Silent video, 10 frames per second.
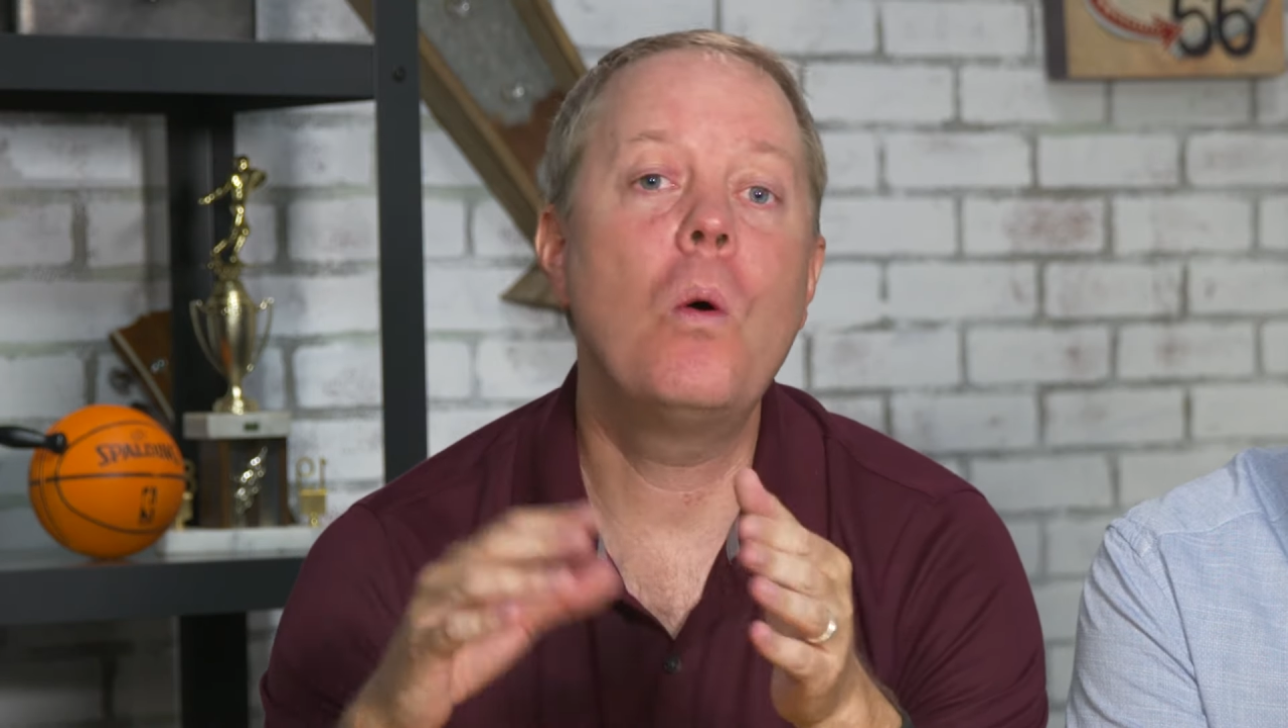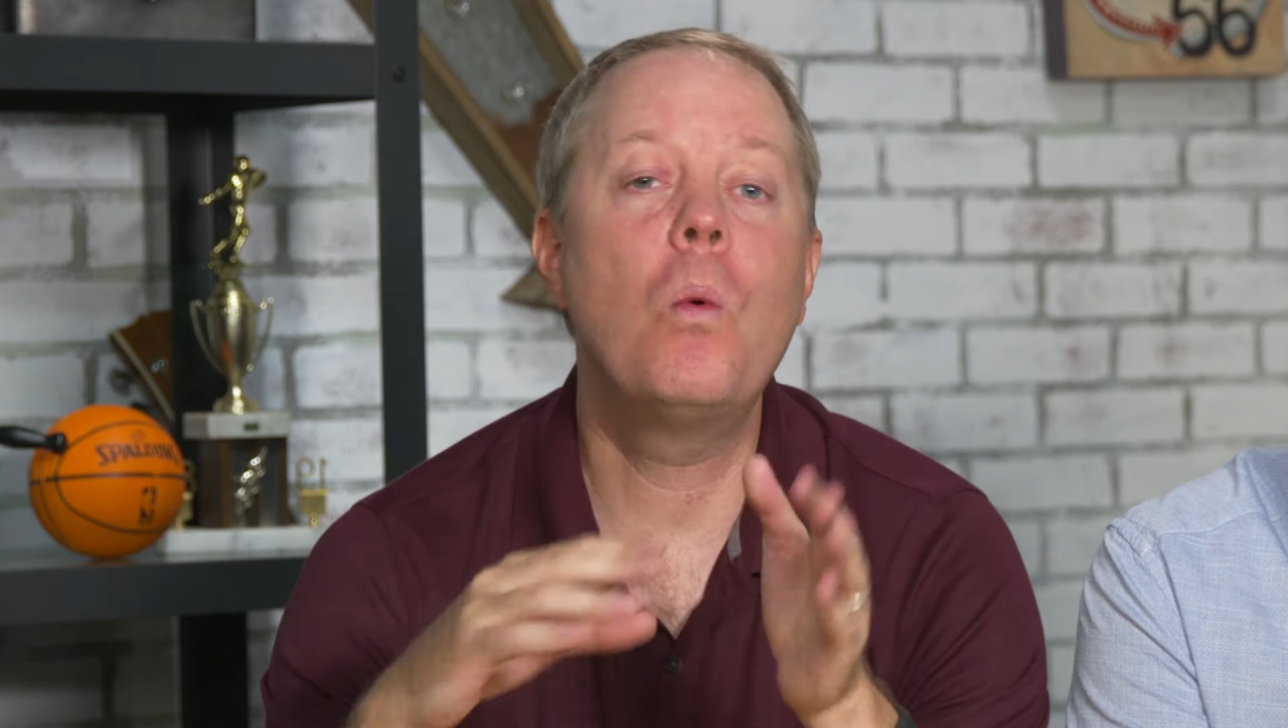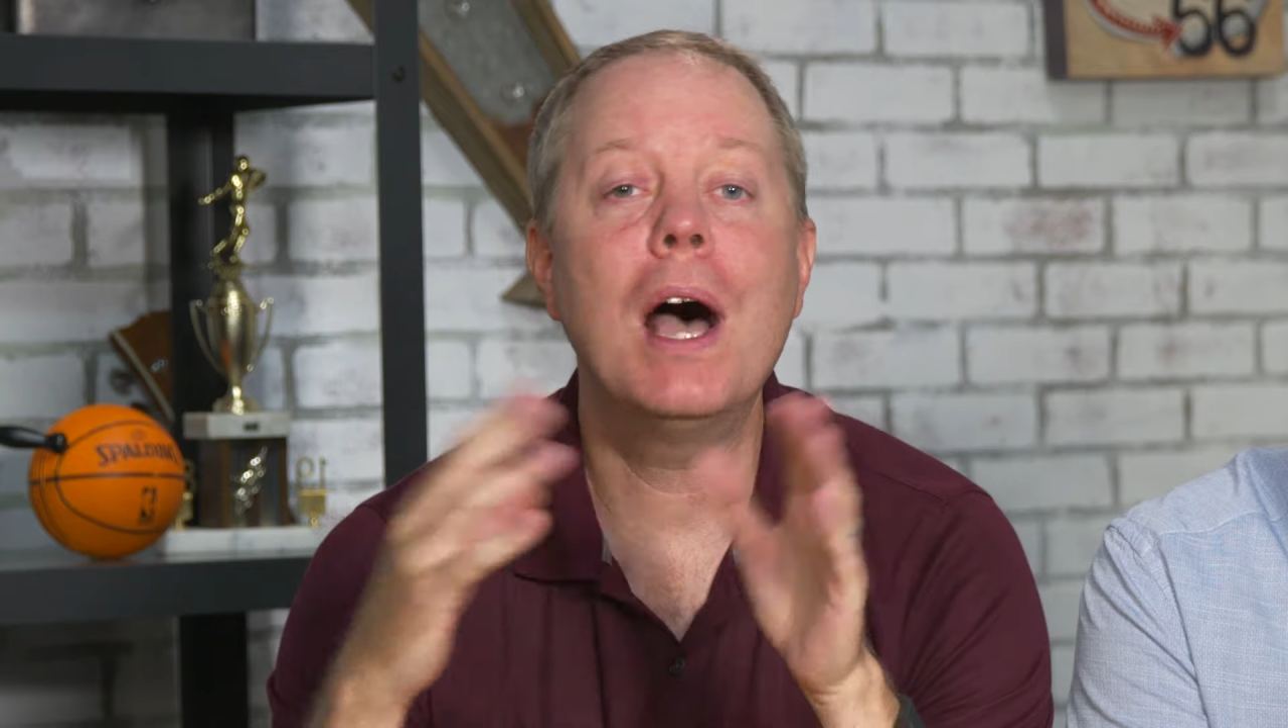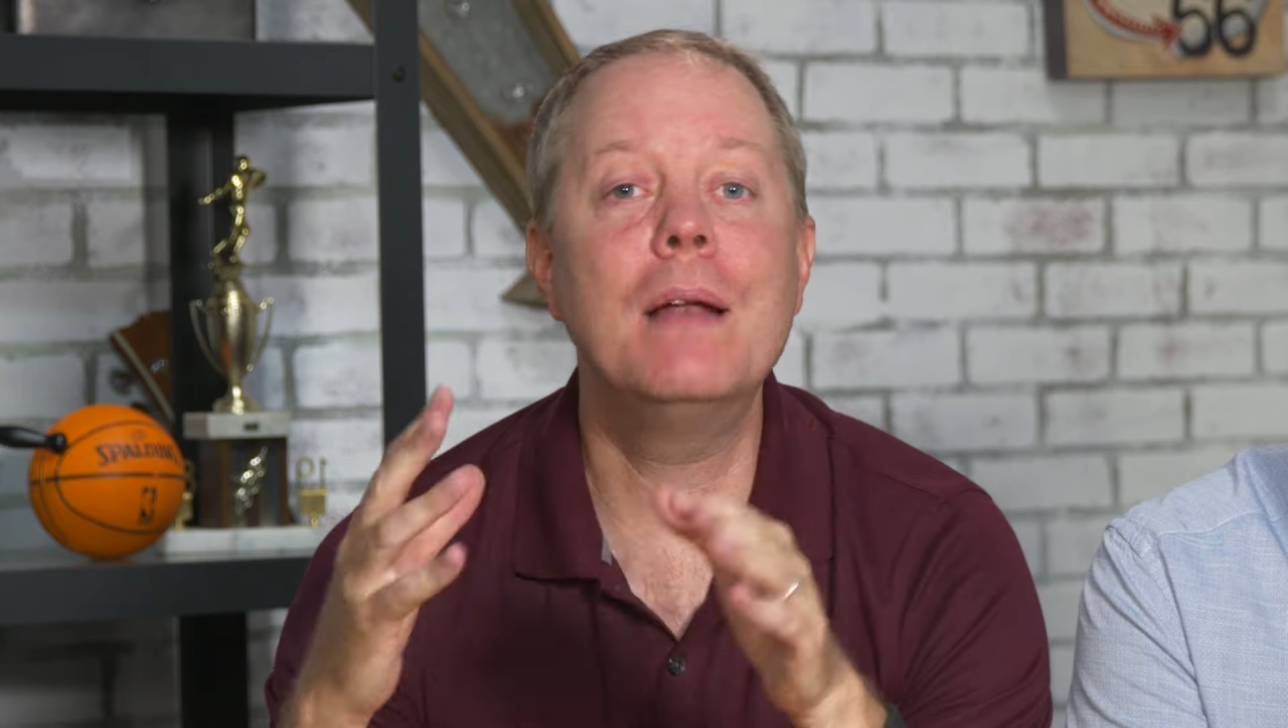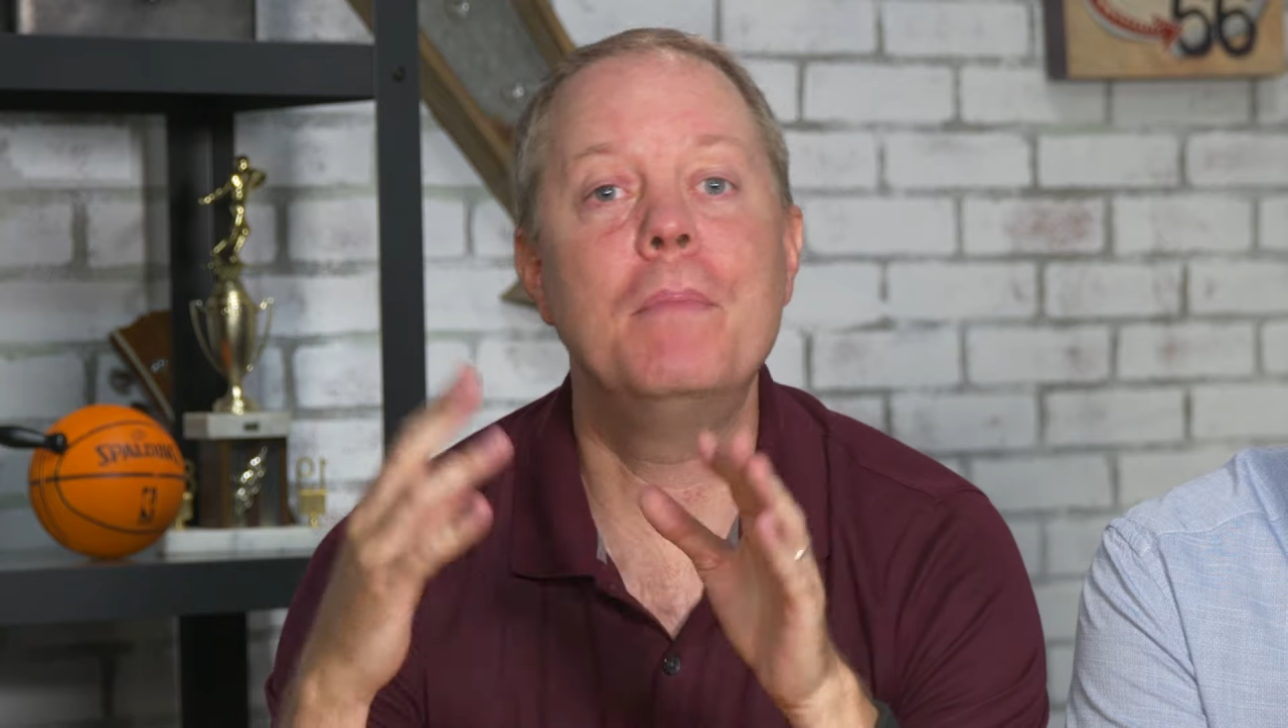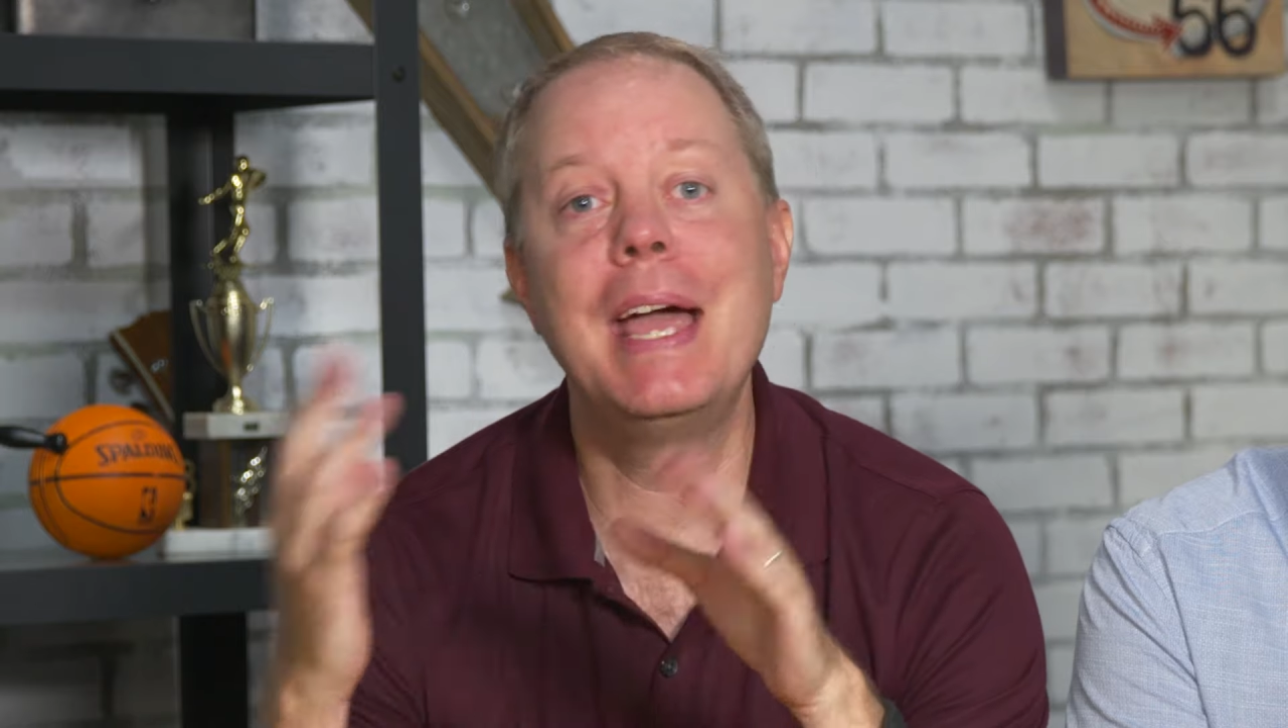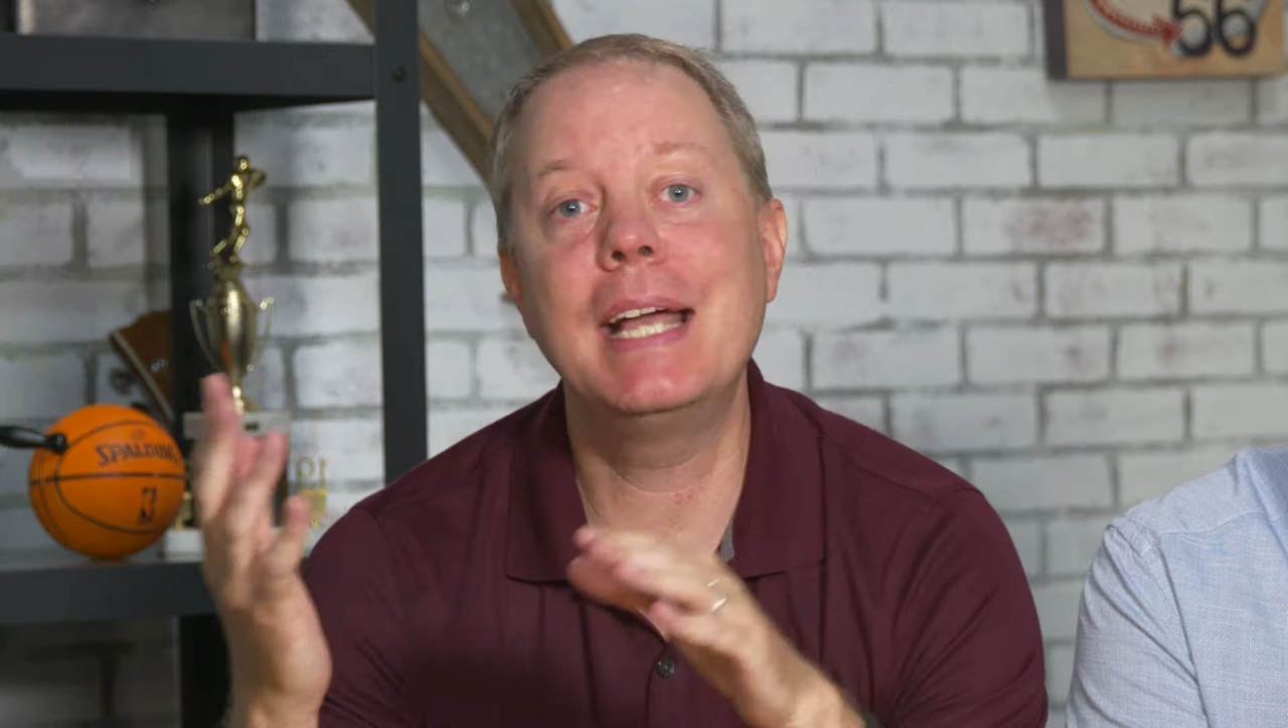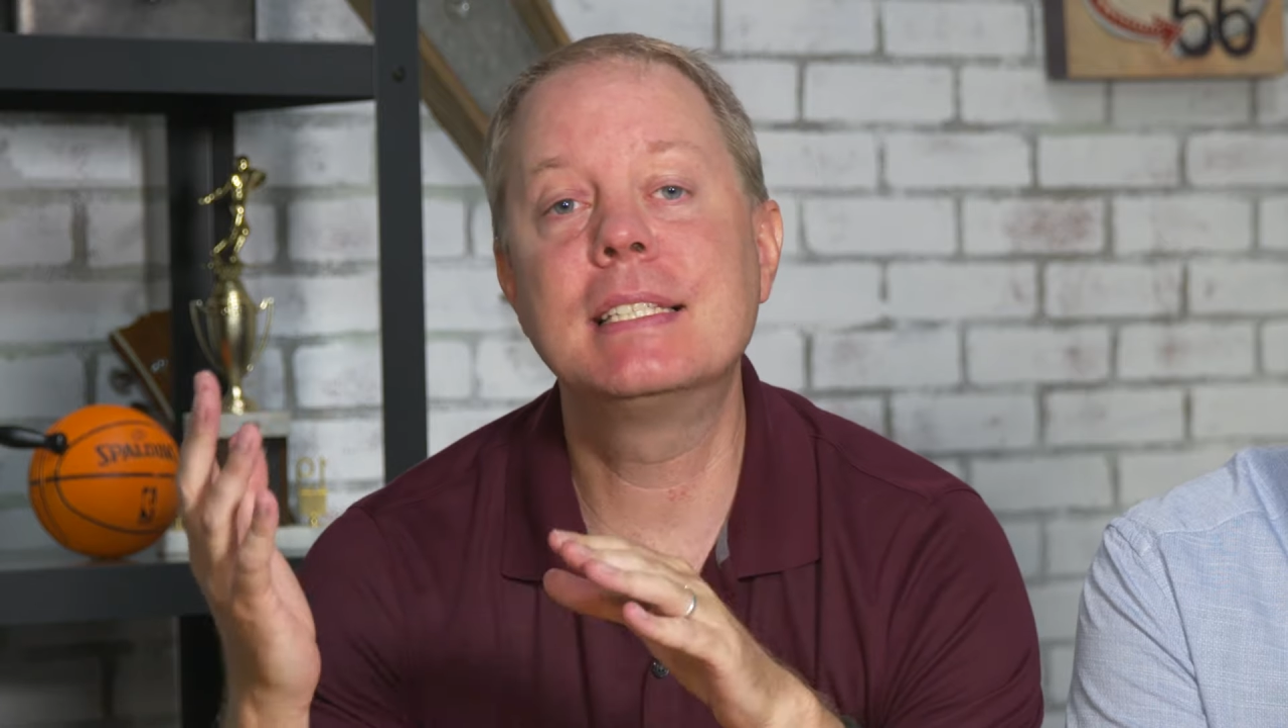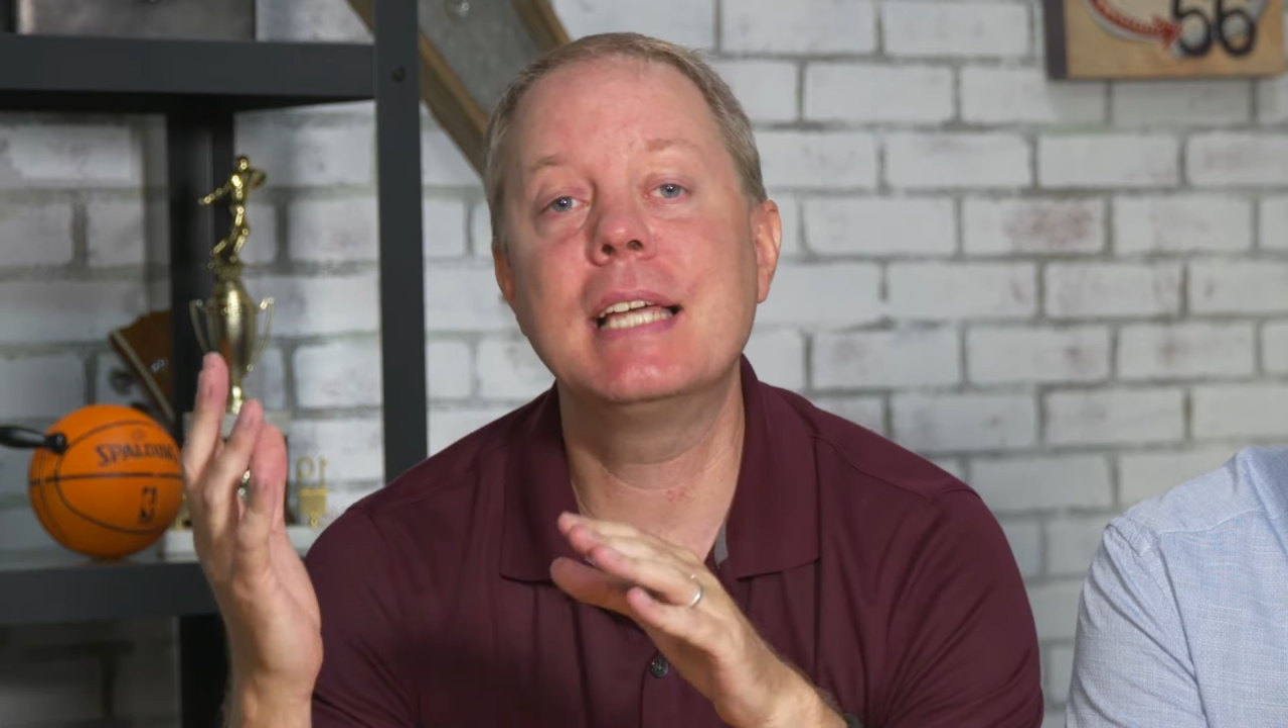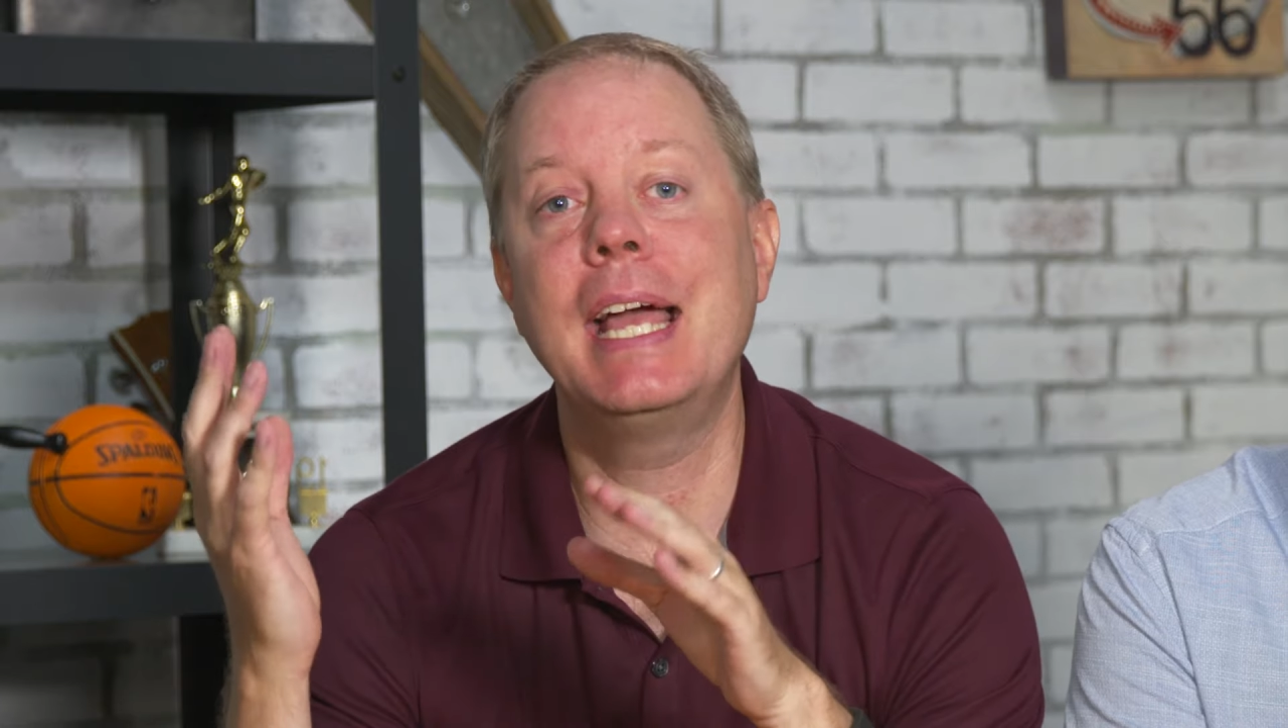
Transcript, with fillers: what makes